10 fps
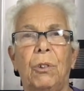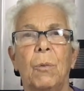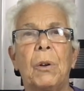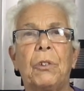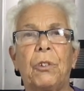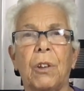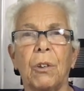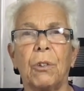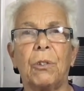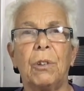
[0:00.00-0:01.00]
What
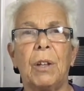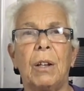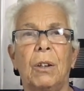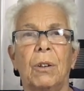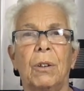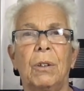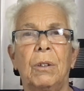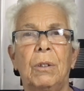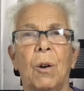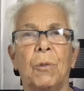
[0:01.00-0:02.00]
skills did they
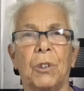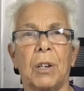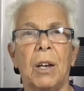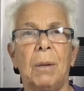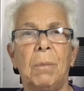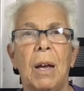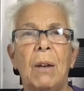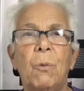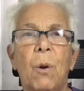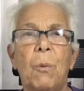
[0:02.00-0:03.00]
learn over time?
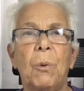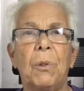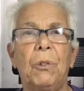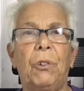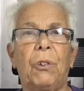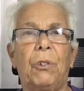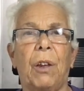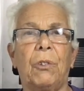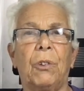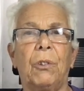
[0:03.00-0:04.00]
And what were the
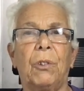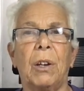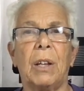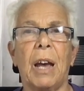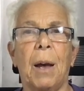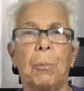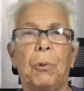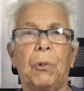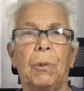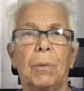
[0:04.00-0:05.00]
successes and
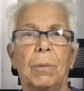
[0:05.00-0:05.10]
gaps?